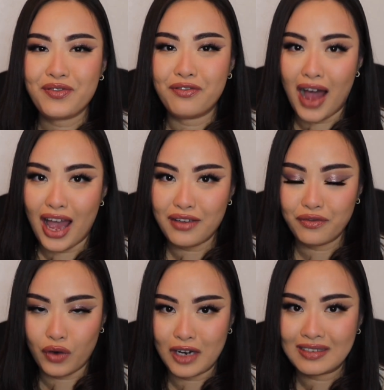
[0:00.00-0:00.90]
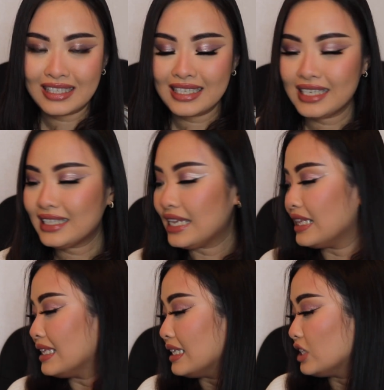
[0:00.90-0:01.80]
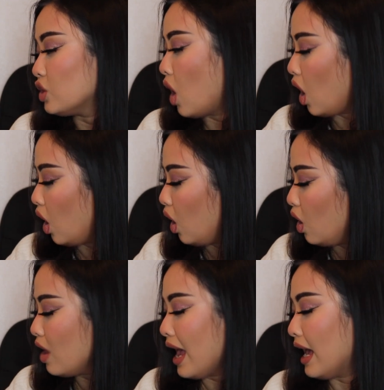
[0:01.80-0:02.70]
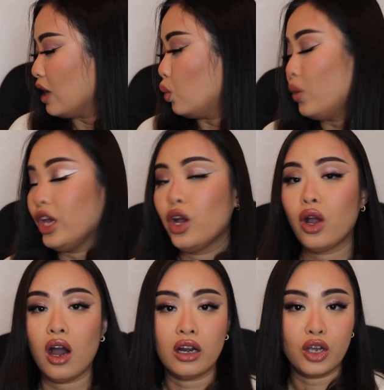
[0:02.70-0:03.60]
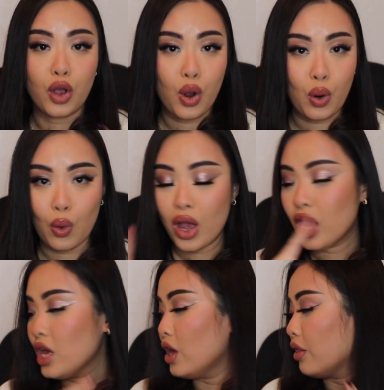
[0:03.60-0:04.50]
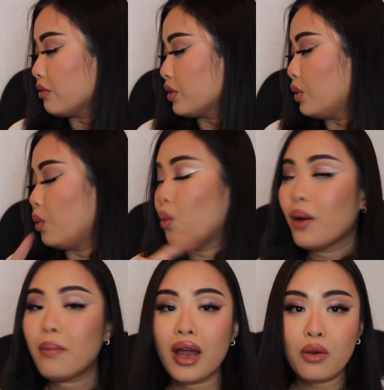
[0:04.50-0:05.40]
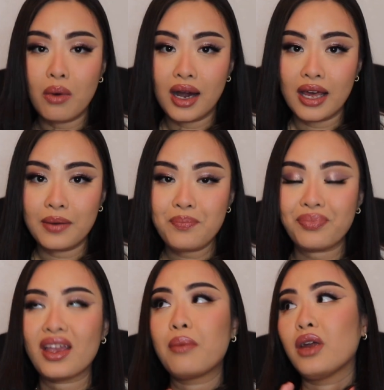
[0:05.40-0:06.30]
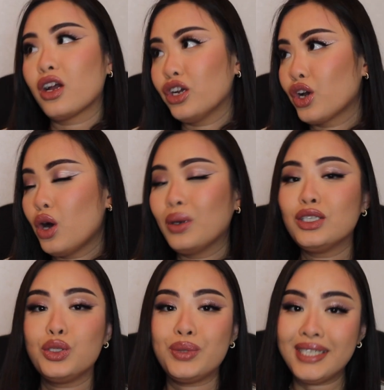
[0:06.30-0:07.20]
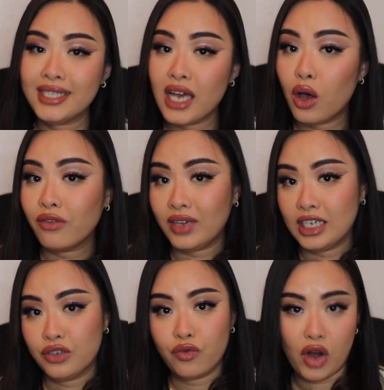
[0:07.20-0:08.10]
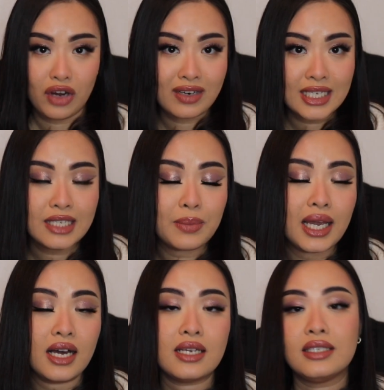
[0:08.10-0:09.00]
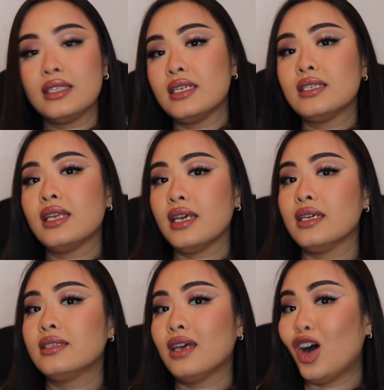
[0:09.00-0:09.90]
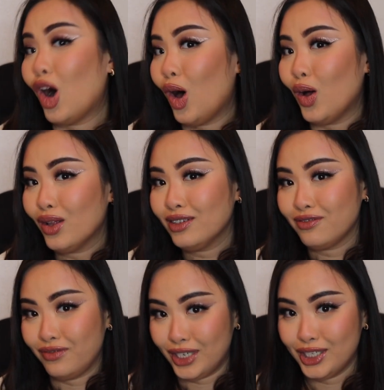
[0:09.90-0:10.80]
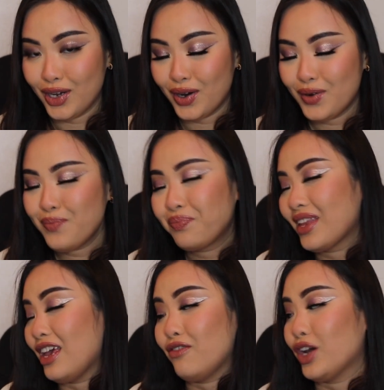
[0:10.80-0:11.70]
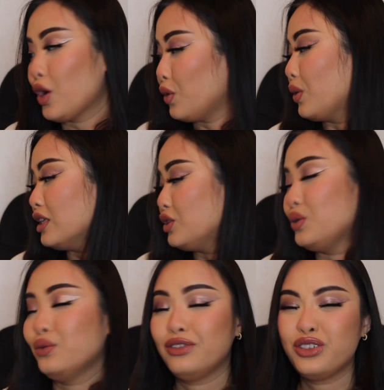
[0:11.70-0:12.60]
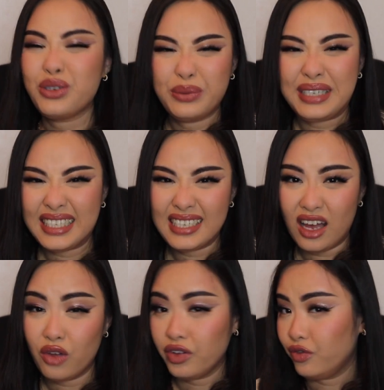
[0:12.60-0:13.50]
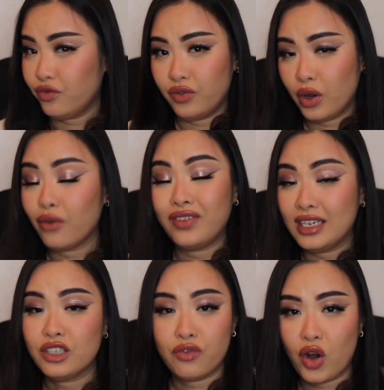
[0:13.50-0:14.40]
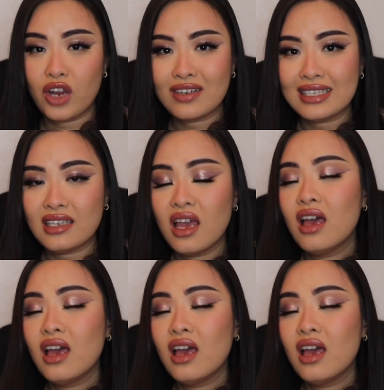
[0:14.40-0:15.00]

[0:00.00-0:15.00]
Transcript: 5 fragrances in this haul, and we're gonna go through one by one. I'm not gonna go into detail of each fragrance because this is a haul video. If I go into too detailed of each fragrance,